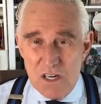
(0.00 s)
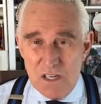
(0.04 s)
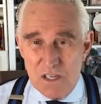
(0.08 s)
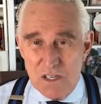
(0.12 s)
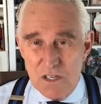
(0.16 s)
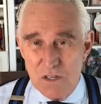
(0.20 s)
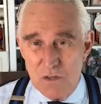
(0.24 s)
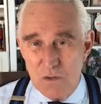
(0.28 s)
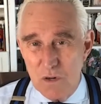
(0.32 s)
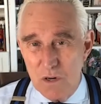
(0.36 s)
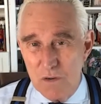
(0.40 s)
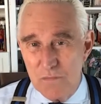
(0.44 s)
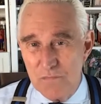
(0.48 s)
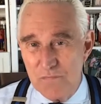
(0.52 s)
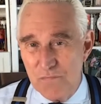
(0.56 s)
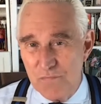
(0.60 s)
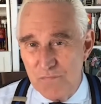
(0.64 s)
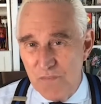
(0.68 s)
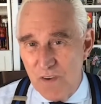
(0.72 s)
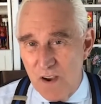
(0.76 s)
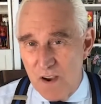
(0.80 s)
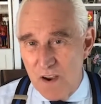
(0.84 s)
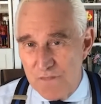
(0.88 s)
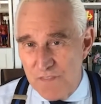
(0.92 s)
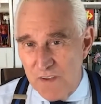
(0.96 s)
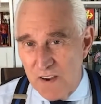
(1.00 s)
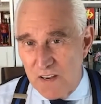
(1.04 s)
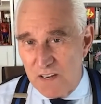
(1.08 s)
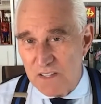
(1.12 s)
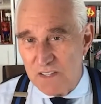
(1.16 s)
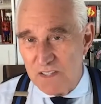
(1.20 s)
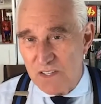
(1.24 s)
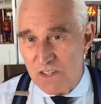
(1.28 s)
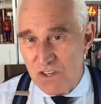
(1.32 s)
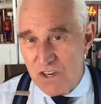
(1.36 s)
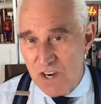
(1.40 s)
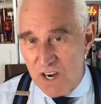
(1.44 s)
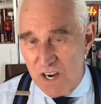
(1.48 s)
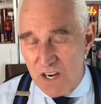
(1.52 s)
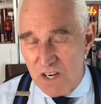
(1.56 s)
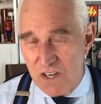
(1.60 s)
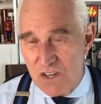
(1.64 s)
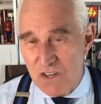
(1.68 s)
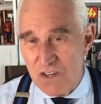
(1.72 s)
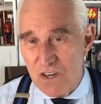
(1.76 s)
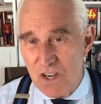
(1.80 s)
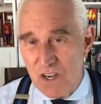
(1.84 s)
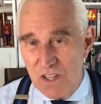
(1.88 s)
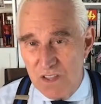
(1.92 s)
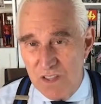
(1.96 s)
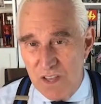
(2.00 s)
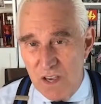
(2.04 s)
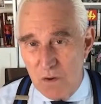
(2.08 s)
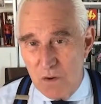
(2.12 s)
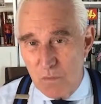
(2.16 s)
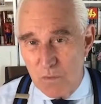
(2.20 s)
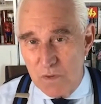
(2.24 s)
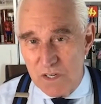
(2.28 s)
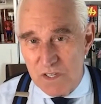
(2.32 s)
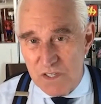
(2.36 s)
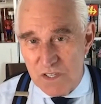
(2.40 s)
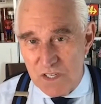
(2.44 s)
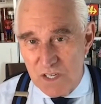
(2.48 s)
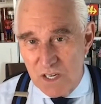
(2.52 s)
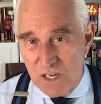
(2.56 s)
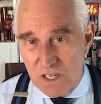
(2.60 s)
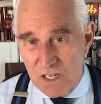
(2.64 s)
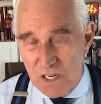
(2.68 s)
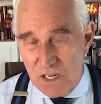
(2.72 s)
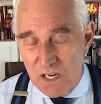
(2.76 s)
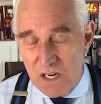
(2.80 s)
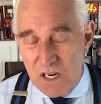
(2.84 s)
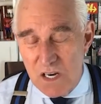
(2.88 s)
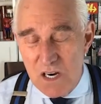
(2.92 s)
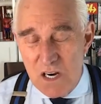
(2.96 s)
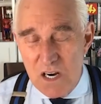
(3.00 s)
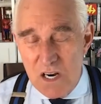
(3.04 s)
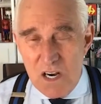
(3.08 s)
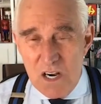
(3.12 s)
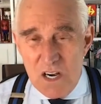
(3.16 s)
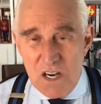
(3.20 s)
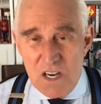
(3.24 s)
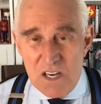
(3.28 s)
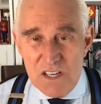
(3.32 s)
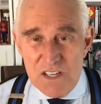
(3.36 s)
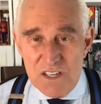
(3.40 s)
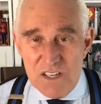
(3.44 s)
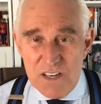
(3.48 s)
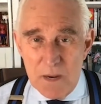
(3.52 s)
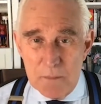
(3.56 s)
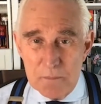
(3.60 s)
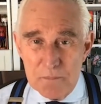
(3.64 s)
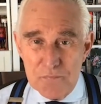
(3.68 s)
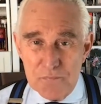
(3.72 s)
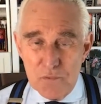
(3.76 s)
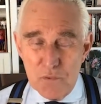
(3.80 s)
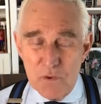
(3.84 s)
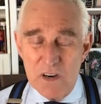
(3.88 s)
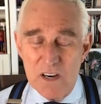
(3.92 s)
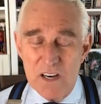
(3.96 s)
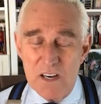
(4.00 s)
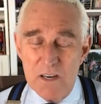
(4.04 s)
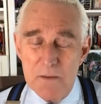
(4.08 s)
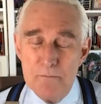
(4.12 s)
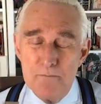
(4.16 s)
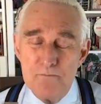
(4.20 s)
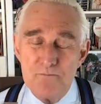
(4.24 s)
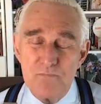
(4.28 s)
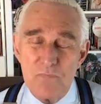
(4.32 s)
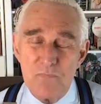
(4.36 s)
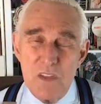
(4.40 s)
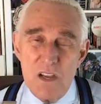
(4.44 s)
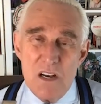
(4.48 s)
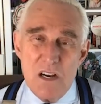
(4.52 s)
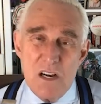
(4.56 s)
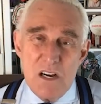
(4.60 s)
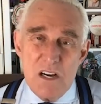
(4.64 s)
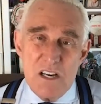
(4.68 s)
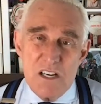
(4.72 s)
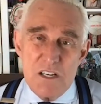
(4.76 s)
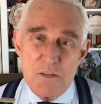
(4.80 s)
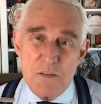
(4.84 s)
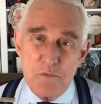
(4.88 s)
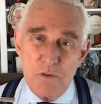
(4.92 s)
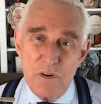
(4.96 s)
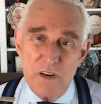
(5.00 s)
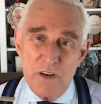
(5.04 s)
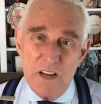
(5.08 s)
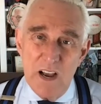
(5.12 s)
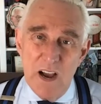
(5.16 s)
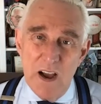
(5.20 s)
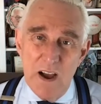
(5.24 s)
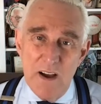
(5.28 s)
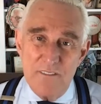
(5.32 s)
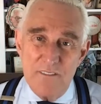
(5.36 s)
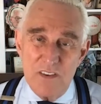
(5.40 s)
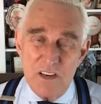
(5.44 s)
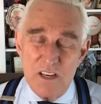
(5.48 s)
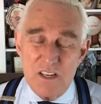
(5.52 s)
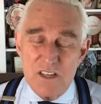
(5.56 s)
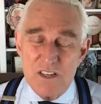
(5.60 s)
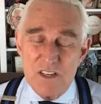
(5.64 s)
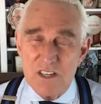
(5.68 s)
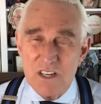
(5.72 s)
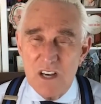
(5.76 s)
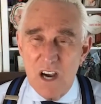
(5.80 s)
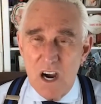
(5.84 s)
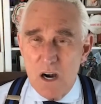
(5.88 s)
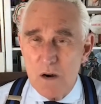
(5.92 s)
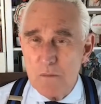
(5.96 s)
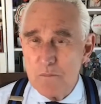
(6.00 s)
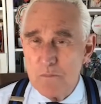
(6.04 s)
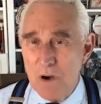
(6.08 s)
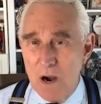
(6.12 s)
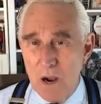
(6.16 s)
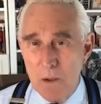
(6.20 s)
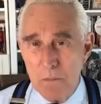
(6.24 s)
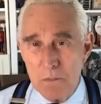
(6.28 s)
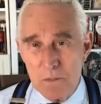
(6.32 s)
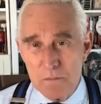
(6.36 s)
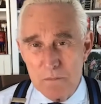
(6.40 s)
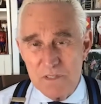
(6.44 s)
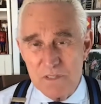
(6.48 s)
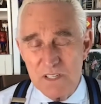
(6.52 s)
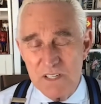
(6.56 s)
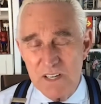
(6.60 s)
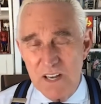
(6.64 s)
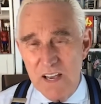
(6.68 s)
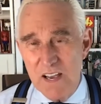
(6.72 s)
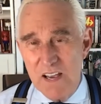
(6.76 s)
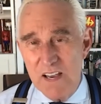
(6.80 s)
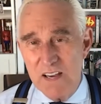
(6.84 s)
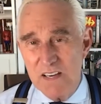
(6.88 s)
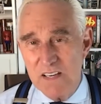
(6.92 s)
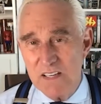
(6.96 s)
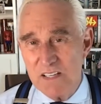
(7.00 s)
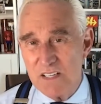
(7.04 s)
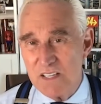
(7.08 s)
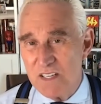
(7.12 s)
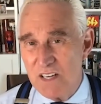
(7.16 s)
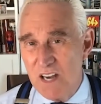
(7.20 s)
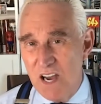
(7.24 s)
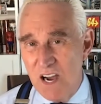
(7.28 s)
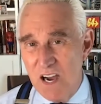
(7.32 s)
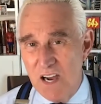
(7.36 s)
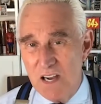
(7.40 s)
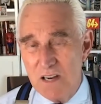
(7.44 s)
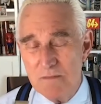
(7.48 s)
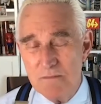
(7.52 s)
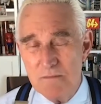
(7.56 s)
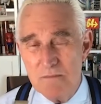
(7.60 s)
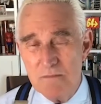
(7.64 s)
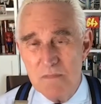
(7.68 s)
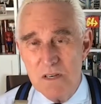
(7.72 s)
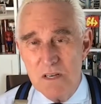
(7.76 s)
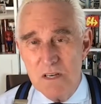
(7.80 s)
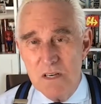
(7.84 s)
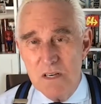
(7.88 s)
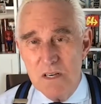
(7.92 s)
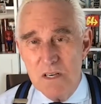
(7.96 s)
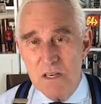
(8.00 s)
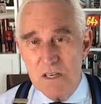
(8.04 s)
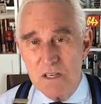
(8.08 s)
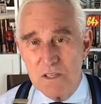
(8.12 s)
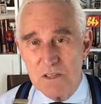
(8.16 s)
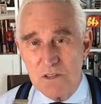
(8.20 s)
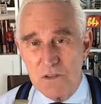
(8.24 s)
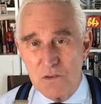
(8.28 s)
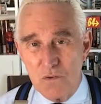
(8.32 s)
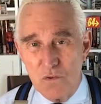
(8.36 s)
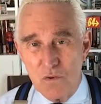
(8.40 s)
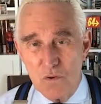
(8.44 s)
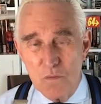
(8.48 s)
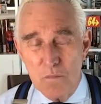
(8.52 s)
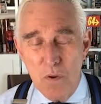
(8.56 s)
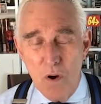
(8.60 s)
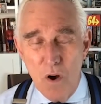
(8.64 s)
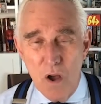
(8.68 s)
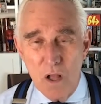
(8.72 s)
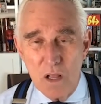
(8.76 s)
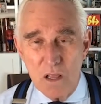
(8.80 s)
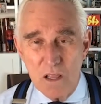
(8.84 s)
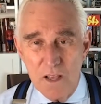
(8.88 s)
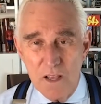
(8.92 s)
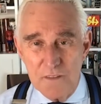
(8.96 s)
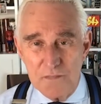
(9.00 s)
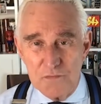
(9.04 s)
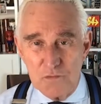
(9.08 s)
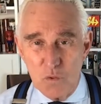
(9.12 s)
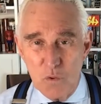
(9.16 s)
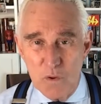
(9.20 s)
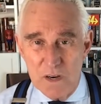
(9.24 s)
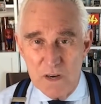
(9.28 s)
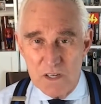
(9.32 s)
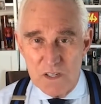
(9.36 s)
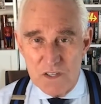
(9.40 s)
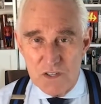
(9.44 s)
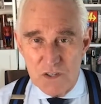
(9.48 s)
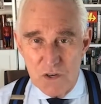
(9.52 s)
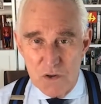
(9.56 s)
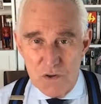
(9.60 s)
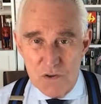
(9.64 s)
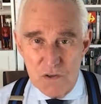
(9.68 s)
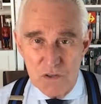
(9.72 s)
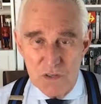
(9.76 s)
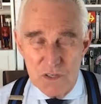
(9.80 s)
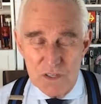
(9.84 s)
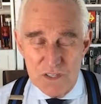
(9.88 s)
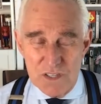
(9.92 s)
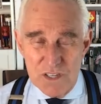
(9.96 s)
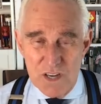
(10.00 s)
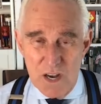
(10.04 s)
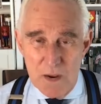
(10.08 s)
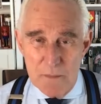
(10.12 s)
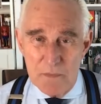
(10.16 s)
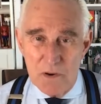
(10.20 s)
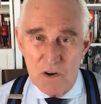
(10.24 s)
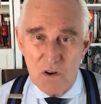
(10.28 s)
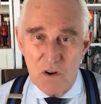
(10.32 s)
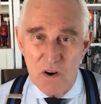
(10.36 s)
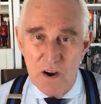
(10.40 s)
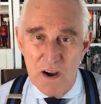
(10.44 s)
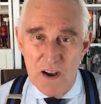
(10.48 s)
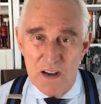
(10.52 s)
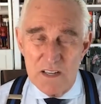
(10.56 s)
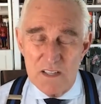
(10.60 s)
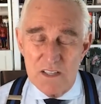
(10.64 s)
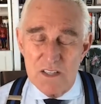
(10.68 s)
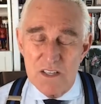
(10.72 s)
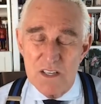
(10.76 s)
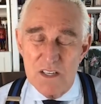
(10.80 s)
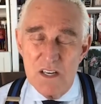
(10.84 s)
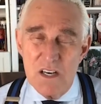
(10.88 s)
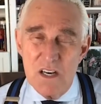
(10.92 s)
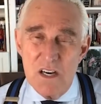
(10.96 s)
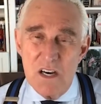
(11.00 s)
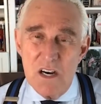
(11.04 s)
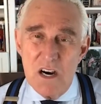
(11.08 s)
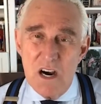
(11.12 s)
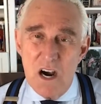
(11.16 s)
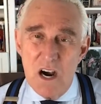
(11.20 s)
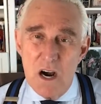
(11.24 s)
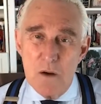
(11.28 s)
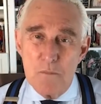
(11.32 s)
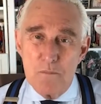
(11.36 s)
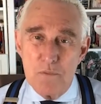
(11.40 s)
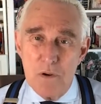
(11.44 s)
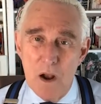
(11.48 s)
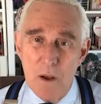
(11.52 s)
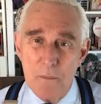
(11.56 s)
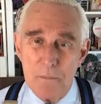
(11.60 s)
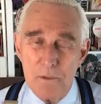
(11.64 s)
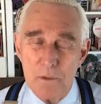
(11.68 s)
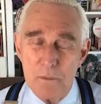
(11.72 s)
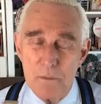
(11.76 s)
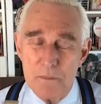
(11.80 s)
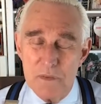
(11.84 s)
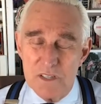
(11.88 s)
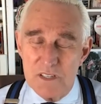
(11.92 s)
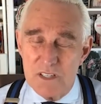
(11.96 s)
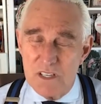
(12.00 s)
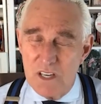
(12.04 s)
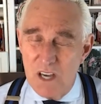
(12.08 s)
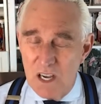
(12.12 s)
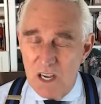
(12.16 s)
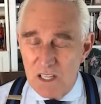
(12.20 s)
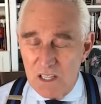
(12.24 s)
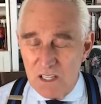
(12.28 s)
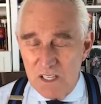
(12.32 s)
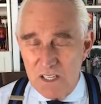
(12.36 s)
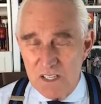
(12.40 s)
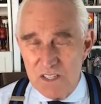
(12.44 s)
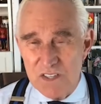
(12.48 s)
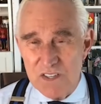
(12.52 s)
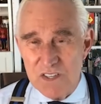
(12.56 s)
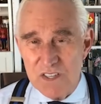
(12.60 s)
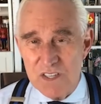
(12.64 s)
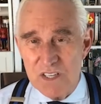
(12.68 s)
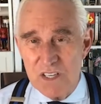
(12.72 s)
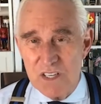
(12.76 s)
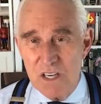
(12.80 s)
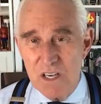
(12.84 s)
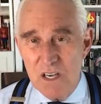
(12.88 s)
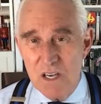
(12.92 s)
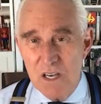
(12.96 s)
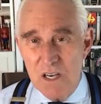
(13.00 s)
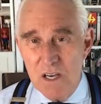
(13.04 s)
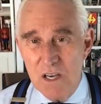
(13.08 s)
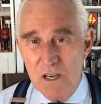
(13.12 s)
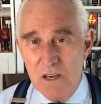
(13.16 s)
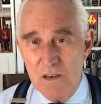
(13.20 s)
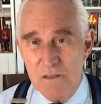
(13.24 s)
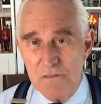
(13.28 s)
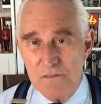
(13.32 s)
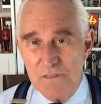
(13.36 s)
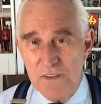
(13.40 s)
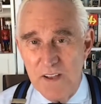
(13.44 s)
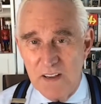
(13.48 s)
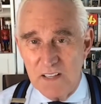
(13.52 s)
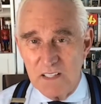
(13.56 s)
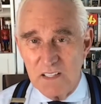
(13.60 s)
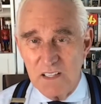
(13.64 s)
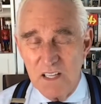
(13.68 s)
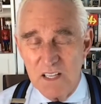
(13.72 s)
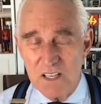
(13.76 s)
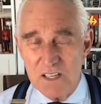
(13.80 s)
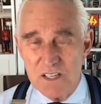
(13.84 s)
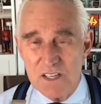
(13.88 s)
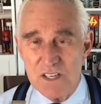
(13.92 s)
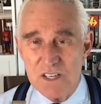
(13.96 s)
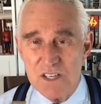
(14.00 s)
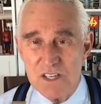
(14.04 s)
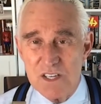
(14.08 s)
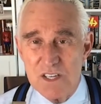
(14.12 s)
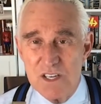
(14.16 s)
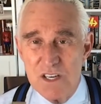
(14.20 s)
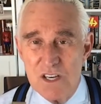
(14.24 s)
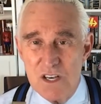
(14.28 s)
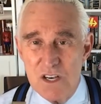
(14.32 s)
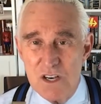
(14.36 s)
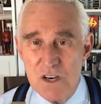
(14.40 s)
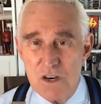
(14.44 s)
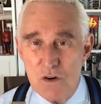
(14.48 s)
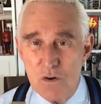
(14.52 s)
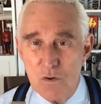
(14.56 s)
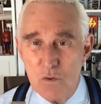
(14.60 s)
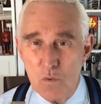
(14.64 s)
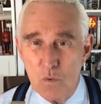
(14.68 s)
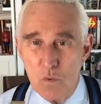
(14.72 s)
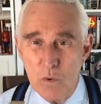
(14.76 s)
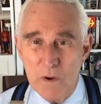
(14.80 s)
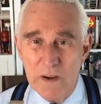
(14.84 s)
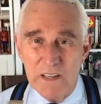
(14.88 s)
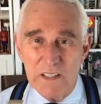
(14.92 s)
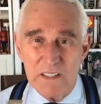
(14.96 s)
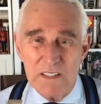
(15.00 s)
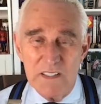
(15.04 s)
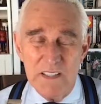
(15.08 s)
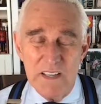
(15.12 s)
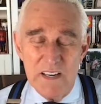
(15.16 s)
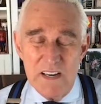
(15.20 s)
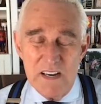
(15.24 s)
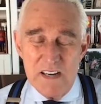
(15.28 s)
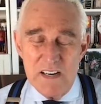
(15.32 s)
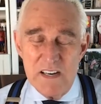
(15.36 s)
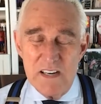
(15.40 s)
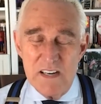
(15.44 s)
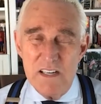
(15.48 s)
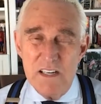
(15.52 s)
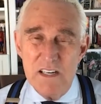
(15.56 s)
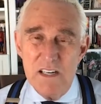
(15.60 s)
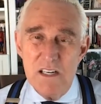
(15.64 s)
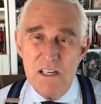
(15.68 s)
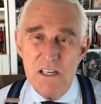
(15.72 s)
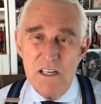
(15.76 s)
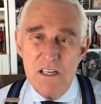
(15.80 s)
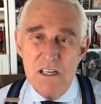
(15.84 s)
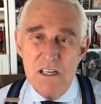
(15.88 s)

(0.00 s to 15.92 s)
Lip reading: to affect the change that we seek. Step 3 is pretty obvious. Our problem today is not screwball left-wing socialist Democrats. Our problem is gutless, feckless, weak-kneed,